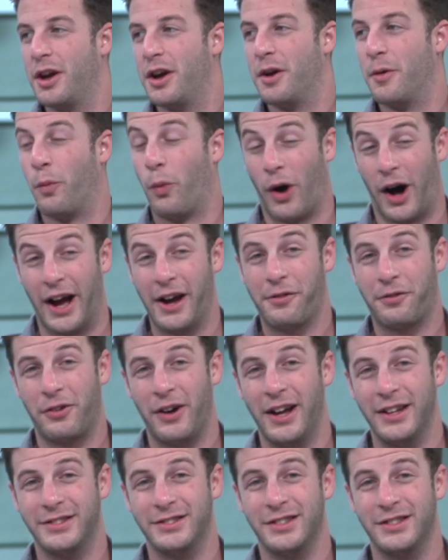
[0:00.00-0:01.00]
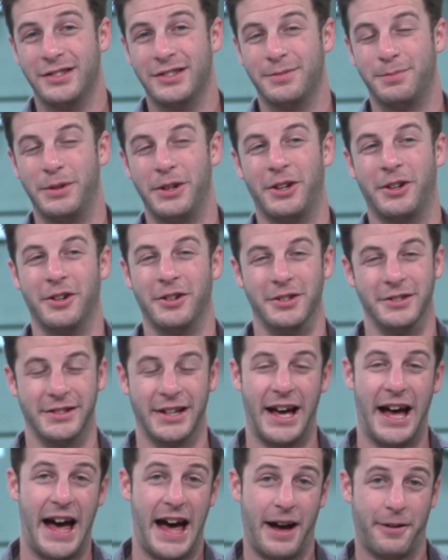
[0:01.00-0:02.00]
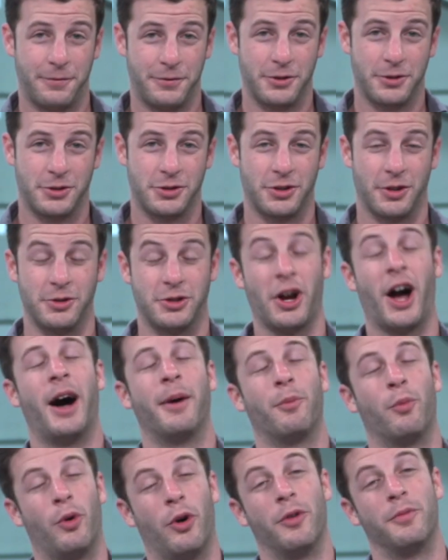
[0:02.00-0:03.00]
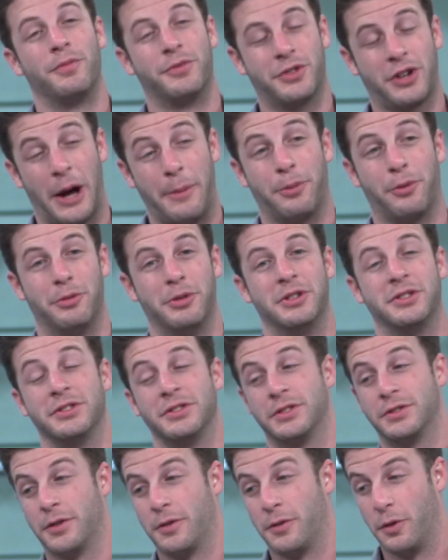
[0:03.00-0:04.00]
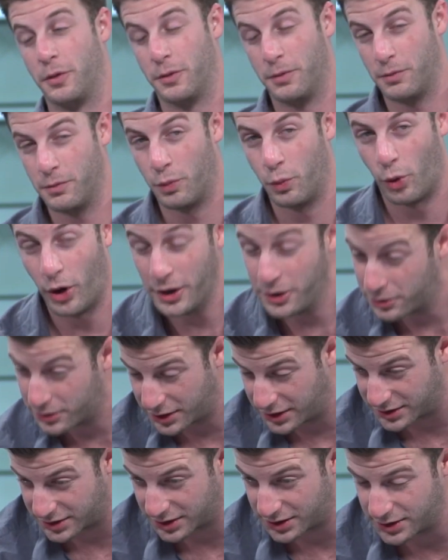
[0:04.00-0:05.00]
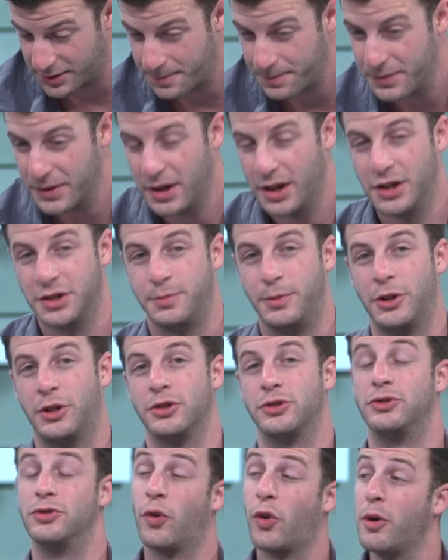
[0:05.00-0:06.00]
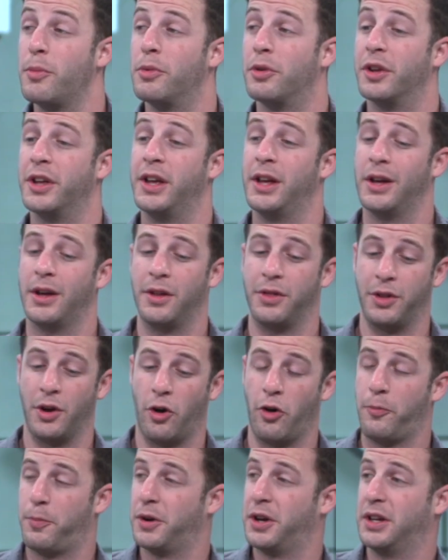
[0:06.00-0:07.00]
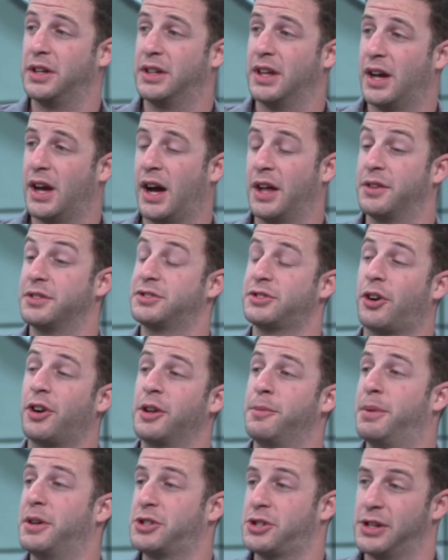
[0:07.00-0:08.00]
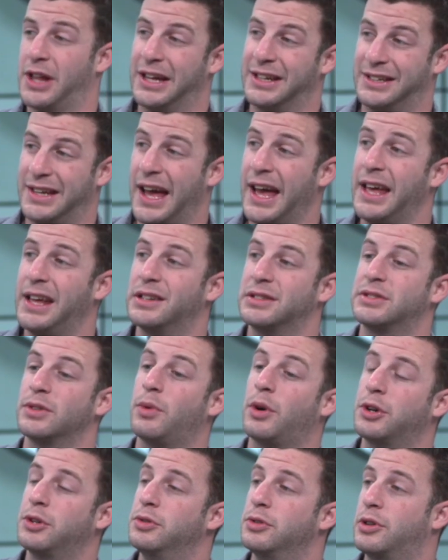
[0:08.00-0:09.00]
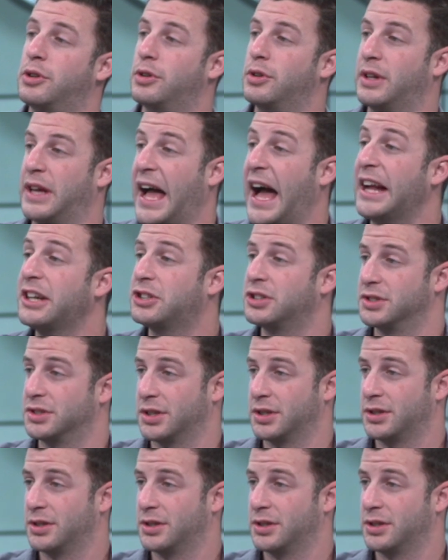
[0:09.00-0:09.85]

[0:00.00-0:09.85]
Why, Francis? Because after Trump, well, a couple reasons. One reason is because normally the opening day, the starting pitcher that day is the one who catches it.